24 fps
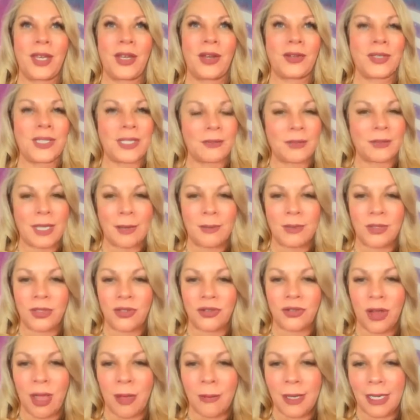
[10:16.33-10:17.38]
Sometimes
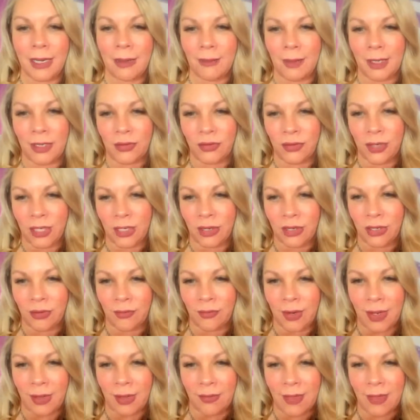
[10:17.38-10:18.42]
trauma can be triggered
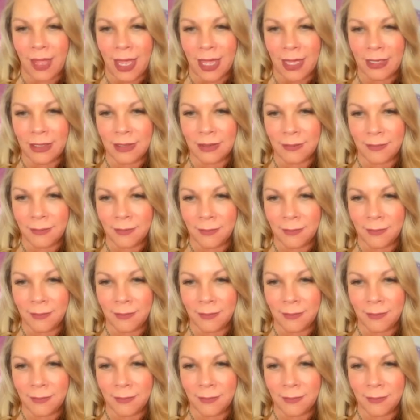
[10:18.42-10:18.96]
around that.